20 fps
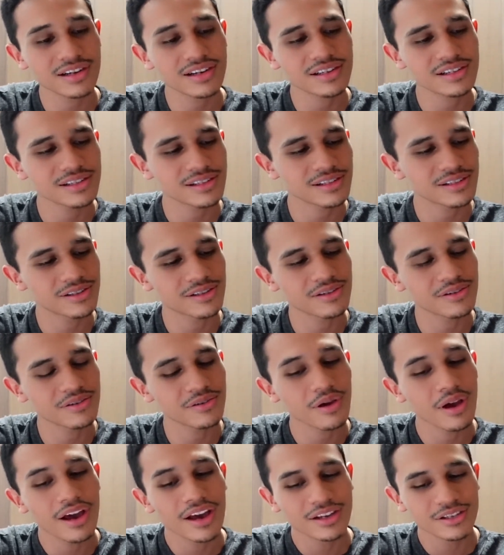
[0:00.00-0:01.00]
us
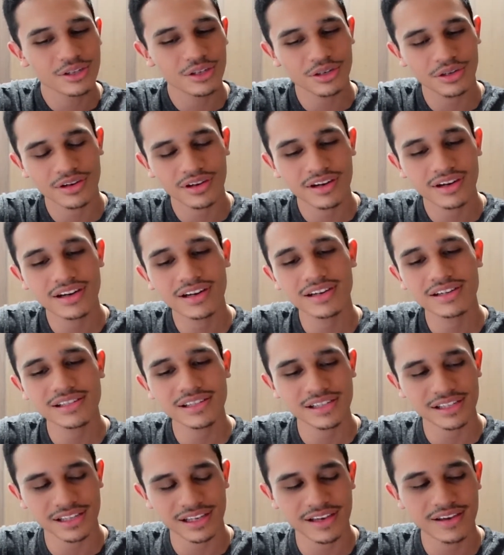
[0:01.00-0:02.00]
to
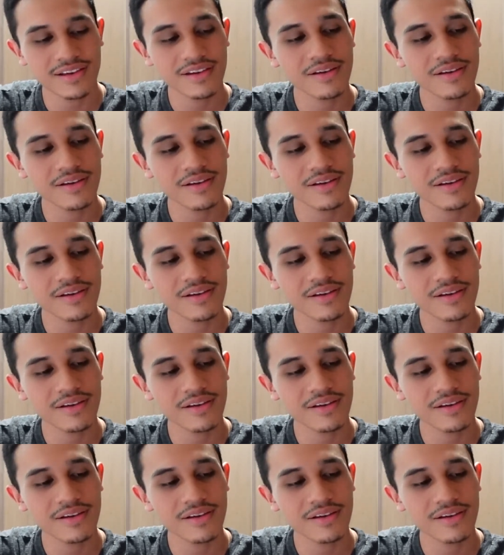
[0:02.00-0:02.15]
trust Him